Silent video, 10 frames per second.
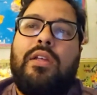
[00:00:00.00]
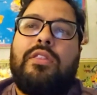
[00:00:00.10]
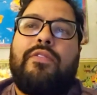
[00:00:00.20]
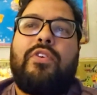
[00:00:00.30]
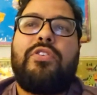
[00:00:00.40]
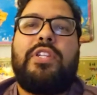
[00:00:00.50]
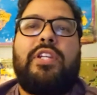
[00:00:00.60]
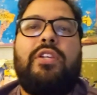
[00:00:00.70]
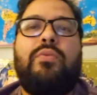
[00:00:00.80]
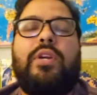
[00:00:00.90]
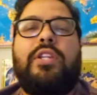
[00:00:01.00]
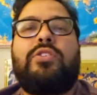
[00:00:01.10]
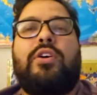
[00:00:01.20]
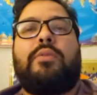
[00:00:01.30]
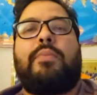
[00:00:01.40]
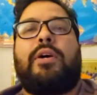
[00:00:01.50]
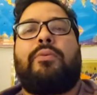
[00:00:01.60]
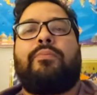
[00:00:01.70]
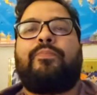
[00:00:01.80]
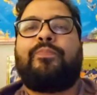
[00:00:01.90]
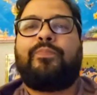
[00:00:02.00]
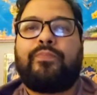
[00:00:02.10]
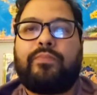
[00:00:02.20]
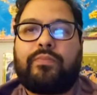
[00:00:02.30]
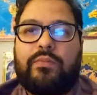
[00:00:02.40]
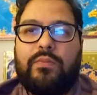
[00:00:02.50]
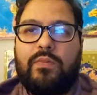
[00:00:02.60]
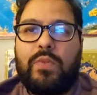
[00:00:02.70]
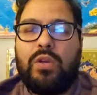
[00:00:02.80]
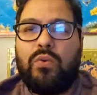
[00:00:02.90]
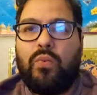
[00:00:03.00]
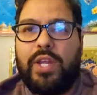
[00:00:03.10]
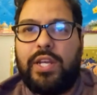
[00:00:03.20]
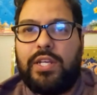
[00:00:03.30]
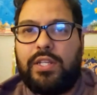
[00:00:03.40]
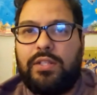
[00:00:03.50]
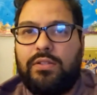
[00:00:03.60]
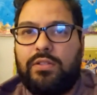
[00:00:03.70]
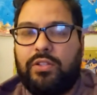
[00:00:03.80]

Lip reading: The first thing you want to talk about when